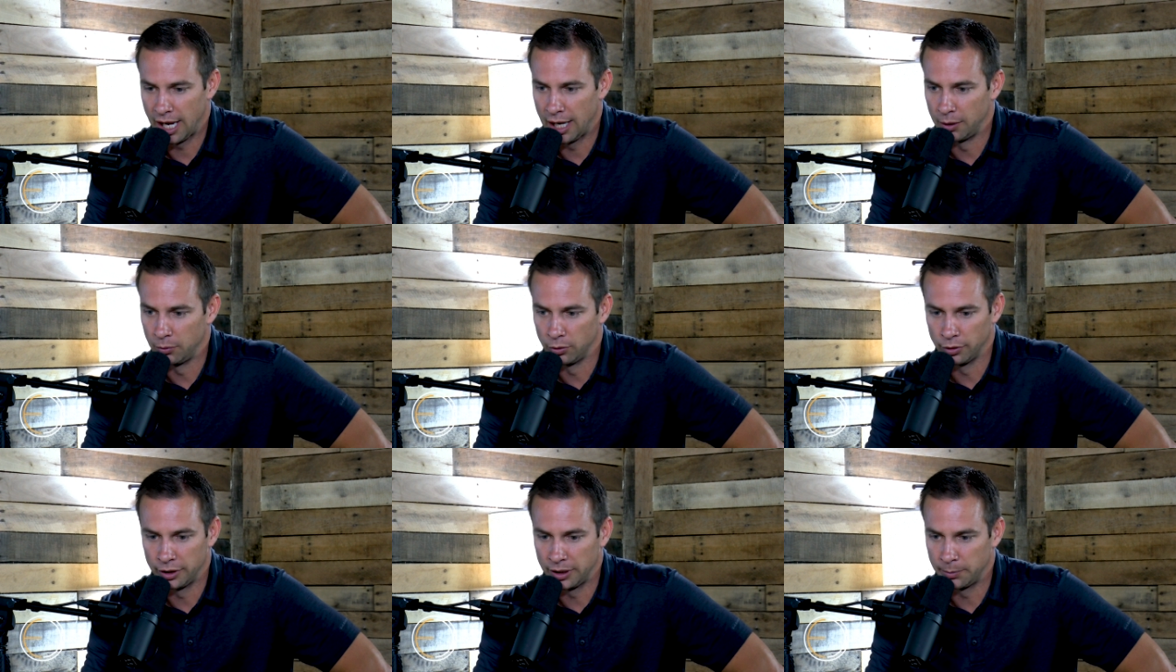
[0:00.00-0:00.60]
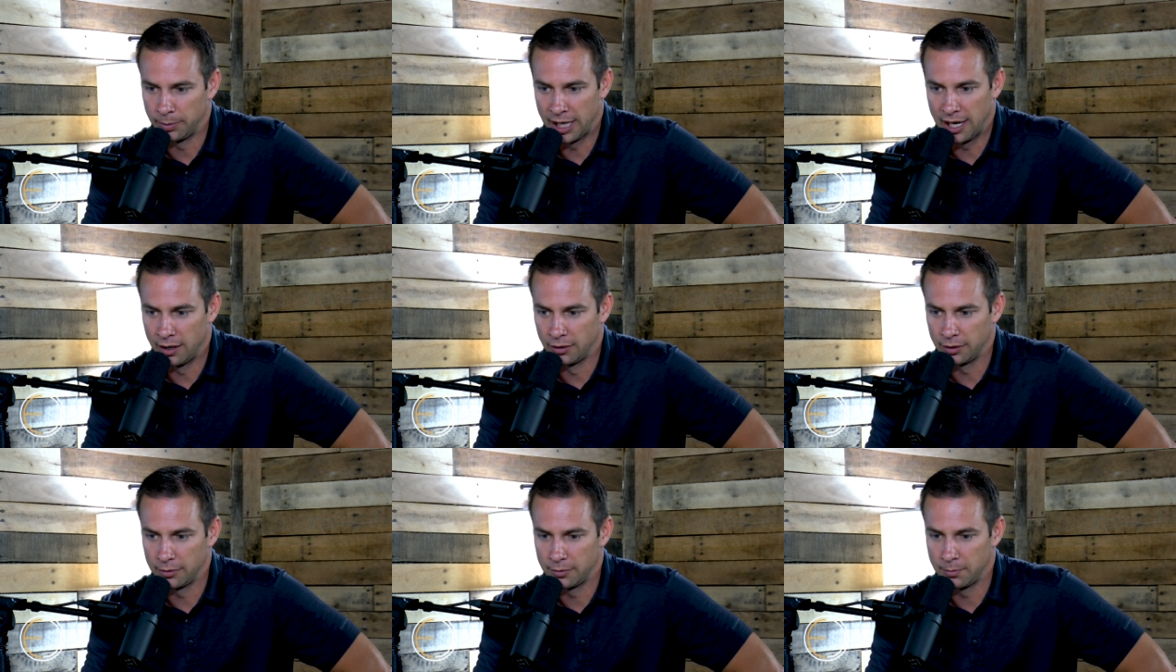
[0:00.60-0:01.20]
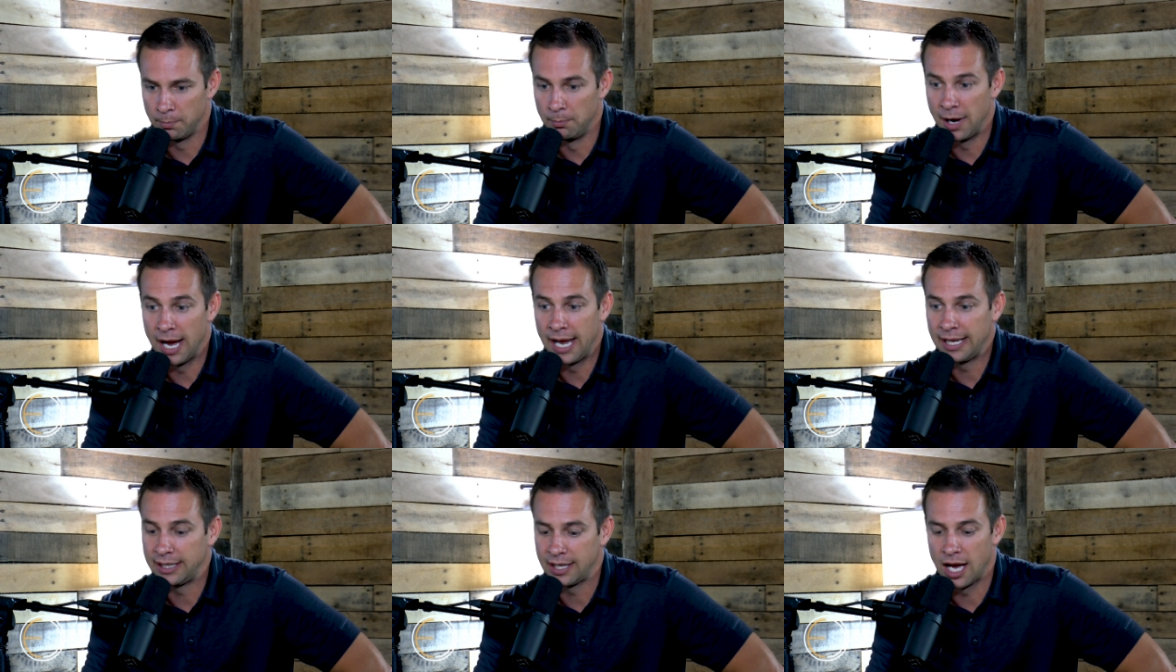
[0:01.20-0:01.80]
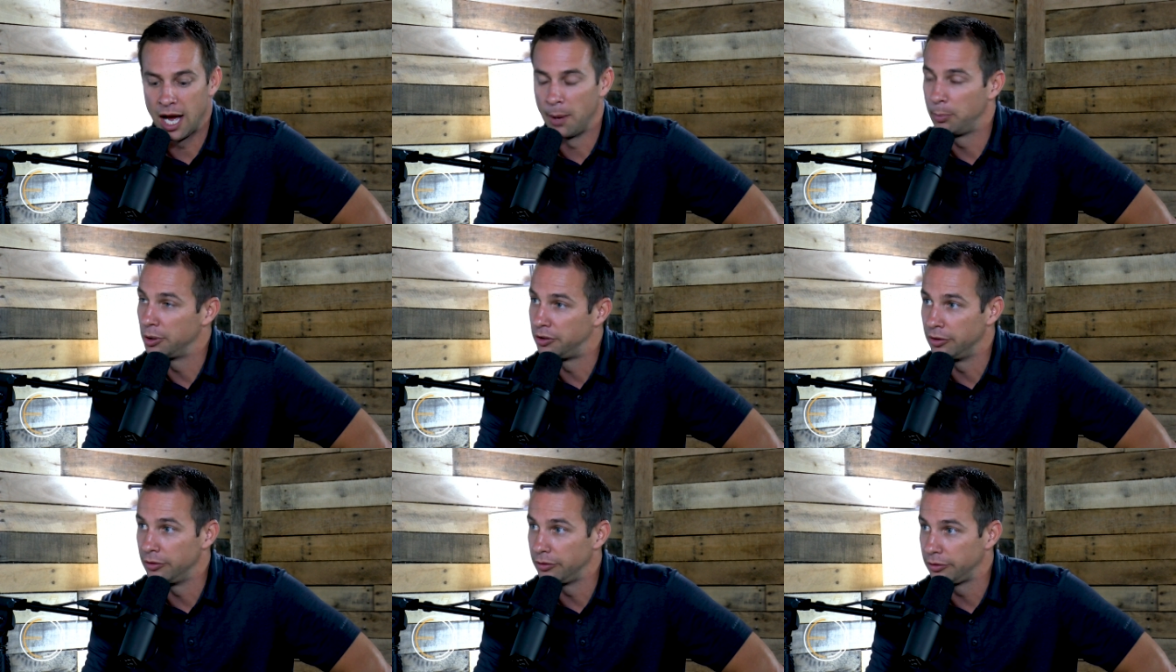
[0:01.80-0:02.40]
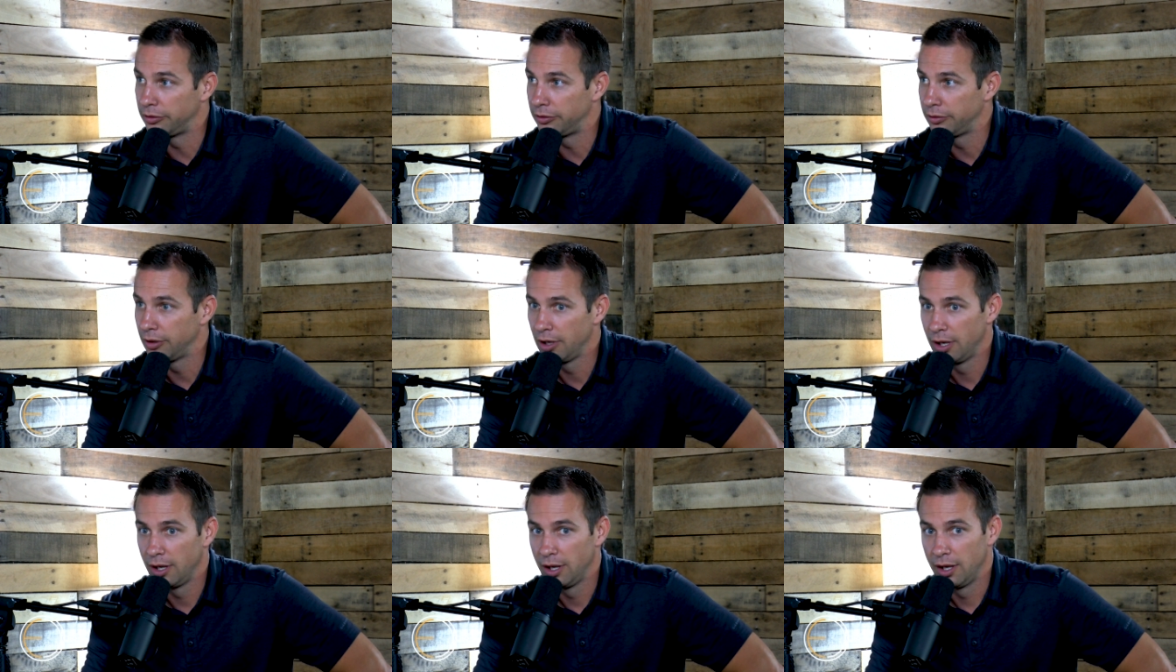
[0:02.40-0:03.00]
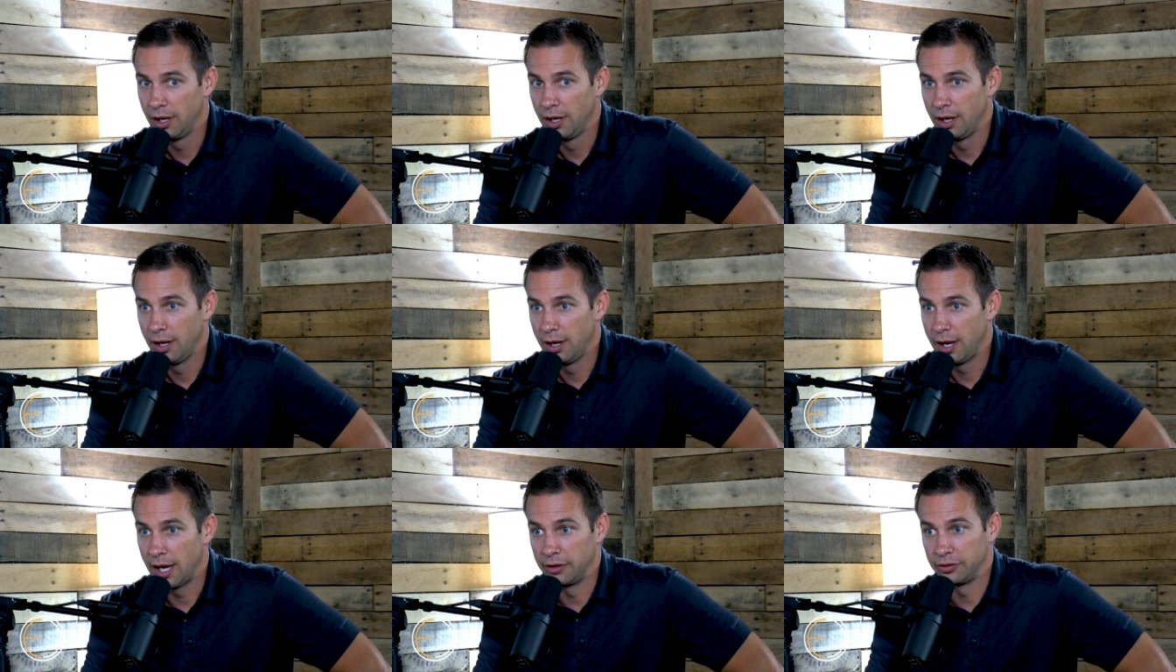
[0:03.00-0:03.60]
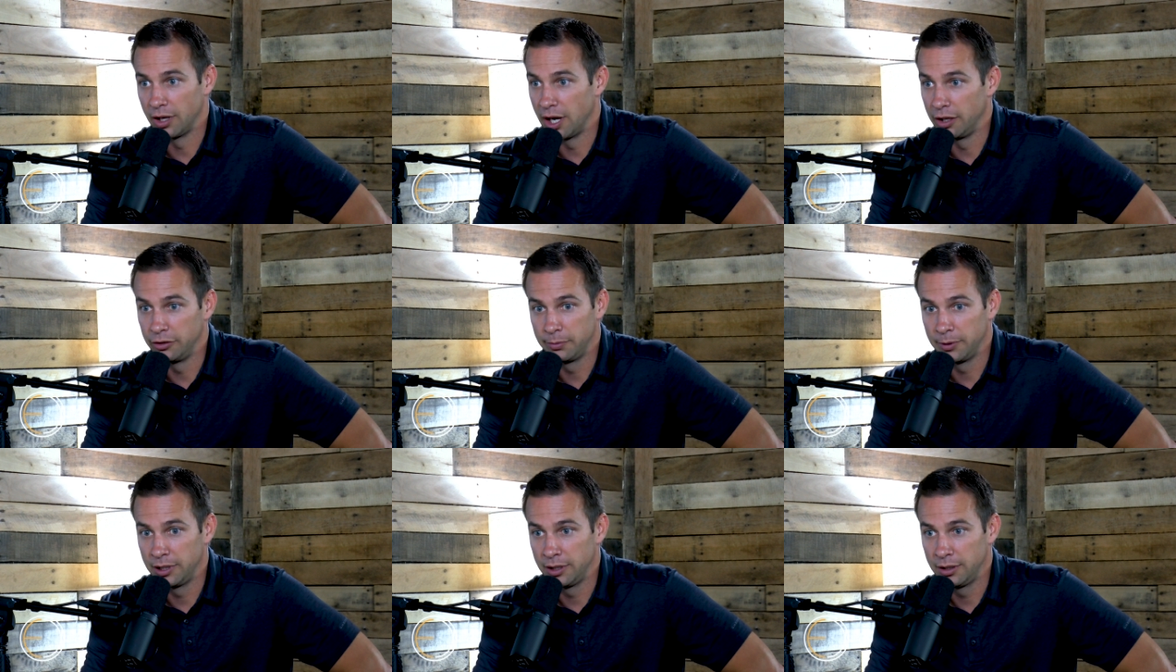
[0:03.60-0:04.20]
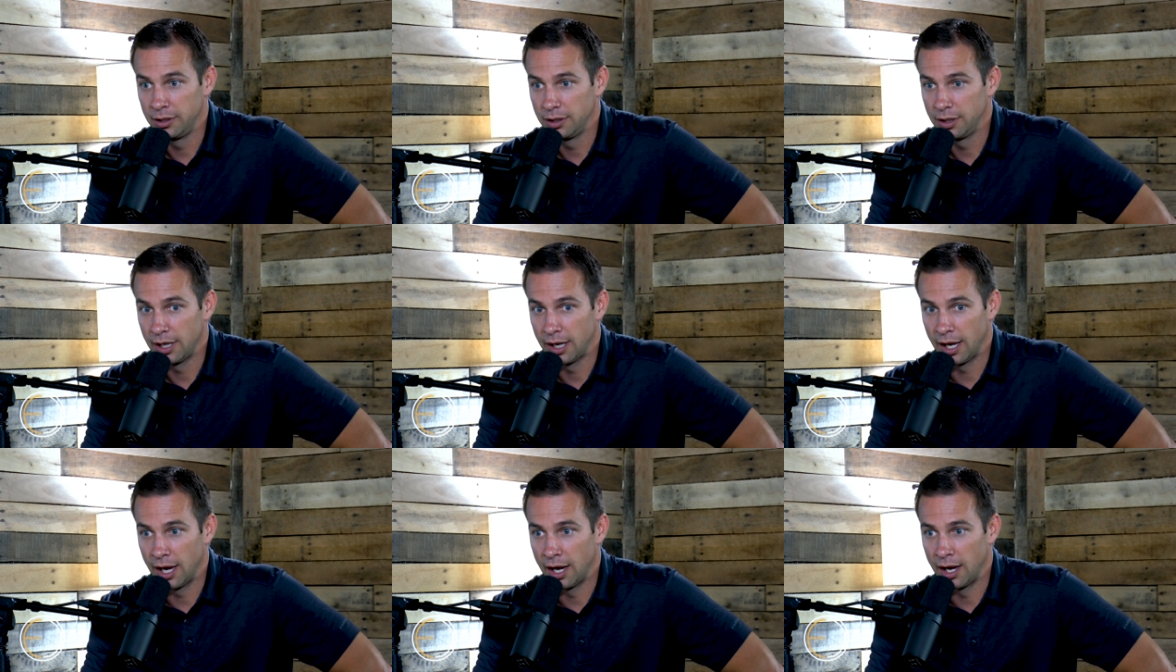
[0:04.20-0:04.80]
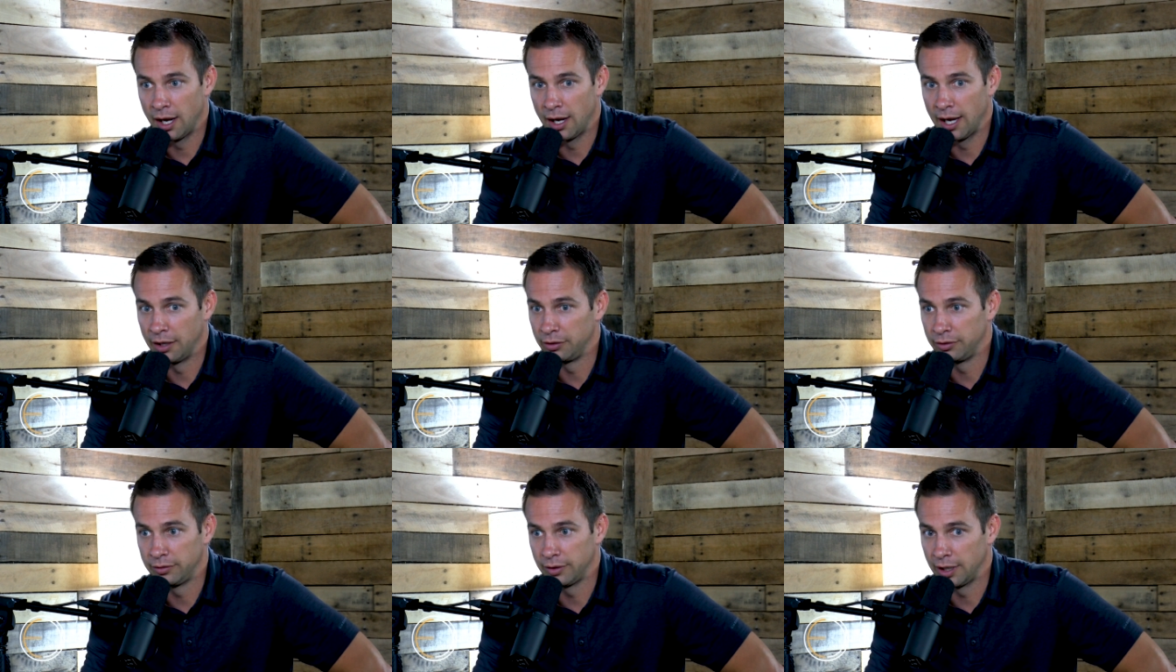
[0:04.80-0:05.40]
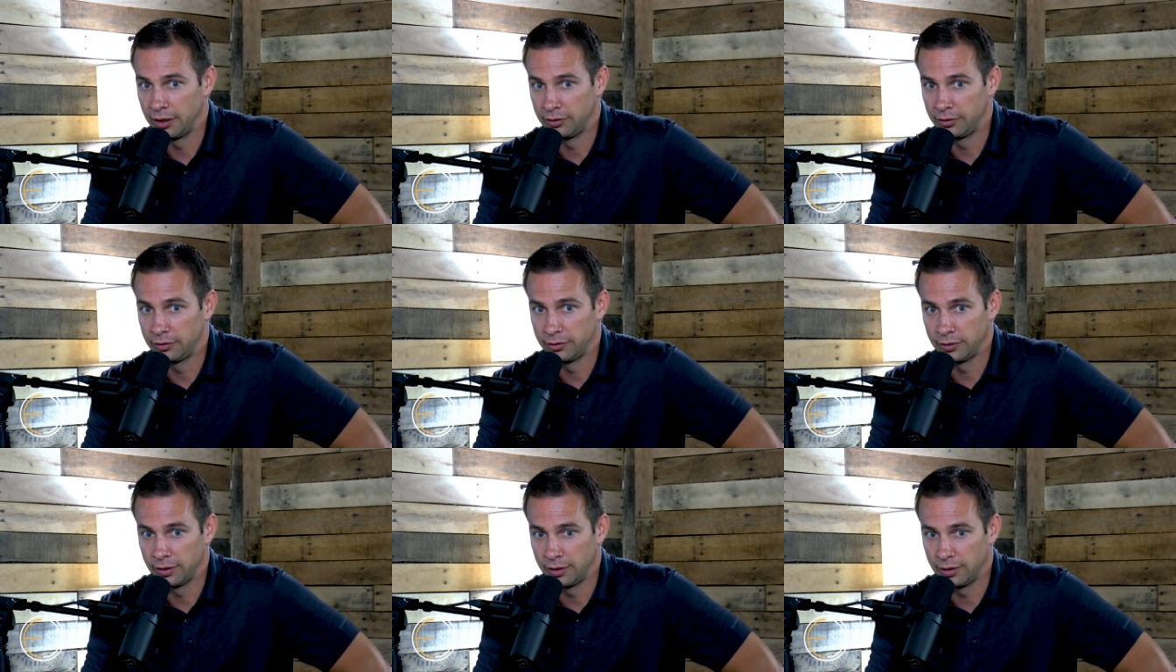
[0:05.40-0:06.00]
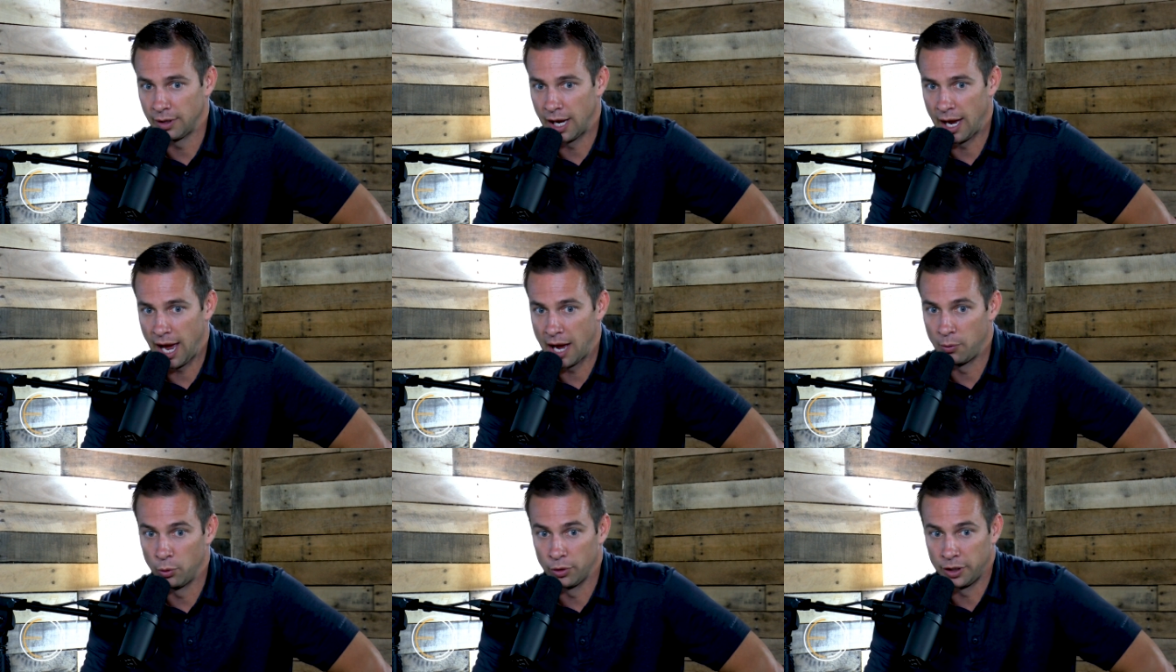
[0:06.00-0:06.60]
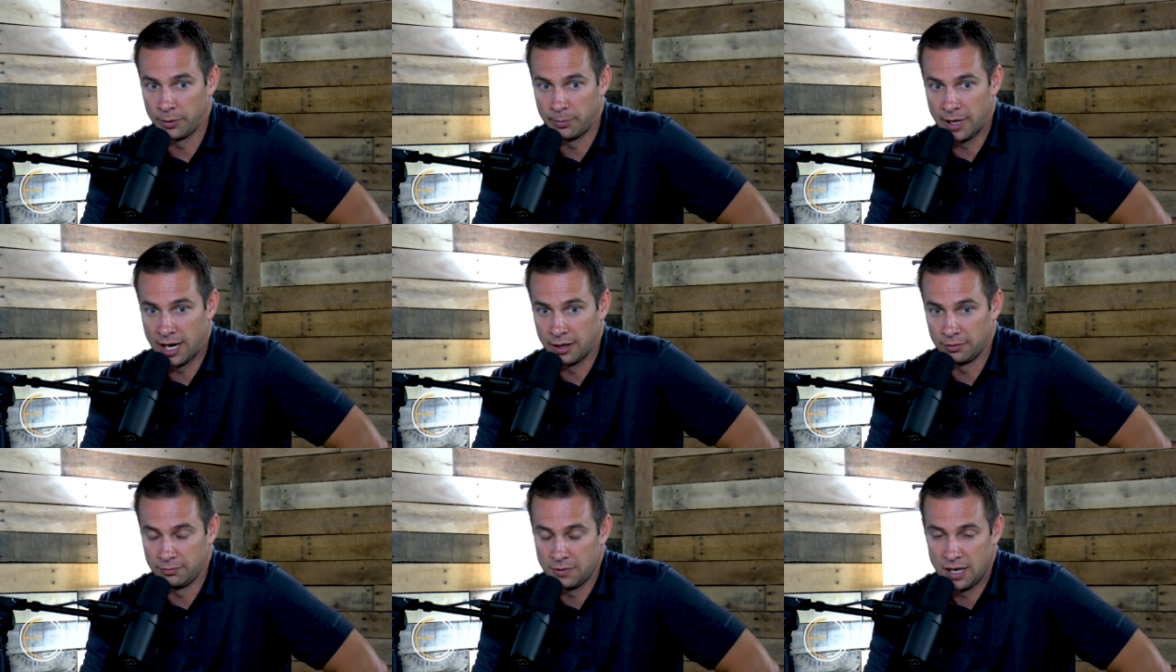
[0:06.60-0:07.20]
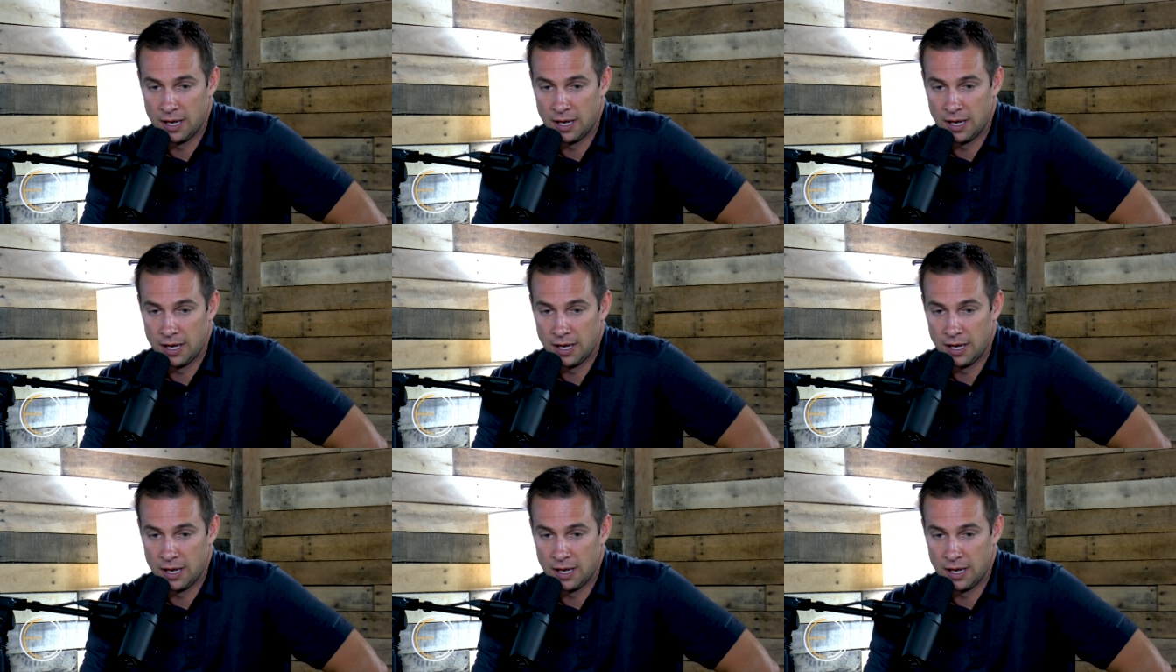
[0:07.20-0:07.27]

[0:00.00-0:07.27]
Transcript: Mm-hmm. I worry about my competence as a husband, uh, as as I, I, worry about